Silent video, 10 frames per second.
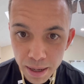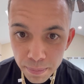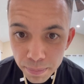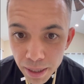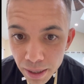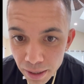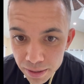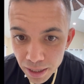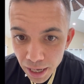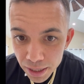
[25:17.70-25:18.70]

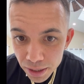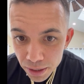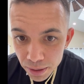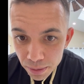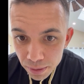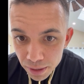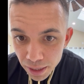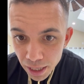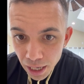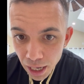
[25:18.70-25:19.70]
because I knew
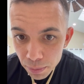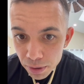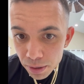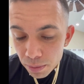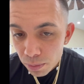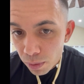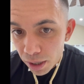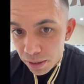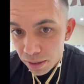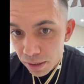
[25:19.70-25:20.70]
that I would
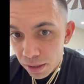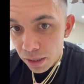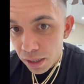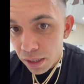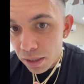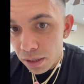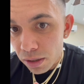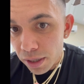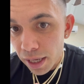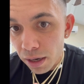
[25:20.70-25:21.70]
want to
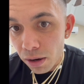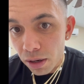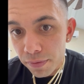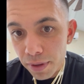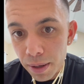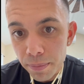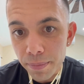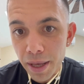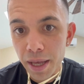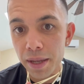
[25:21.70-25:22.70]
look at all of them,
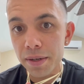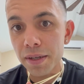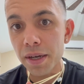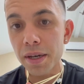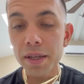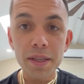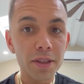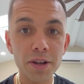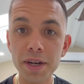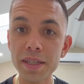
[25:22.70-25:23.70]
and
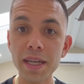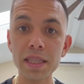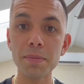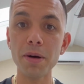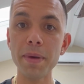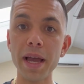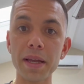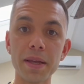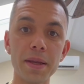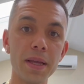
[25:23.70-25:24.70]
they're gonna take them all
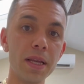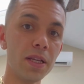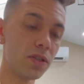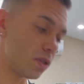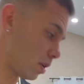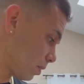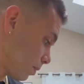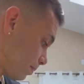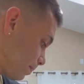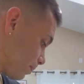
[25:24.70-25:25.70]
back. So
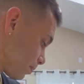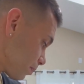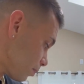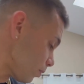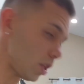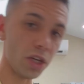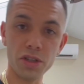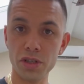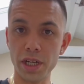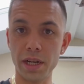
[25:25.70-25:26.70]

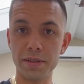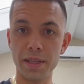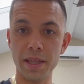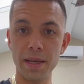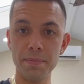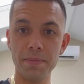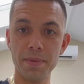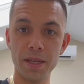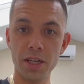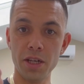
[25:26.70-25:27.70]
shout out to them,
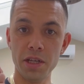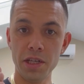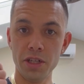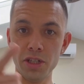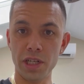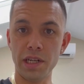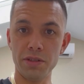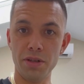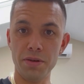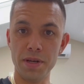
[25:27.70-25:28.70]
shout out
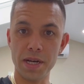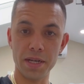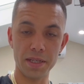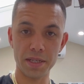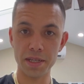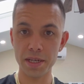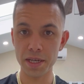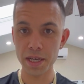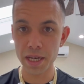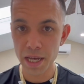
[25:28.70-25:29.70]
to you guys.
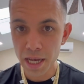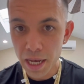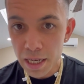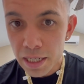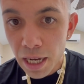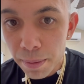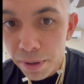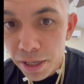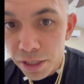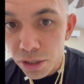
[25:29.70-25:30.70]
I'm
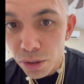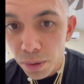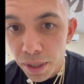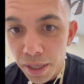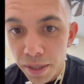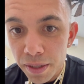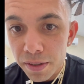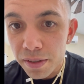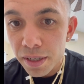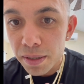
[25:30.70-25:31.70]
gonna enjoy this
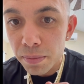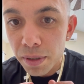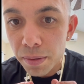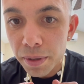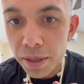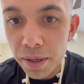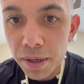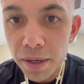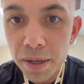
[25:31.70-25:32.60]
6mm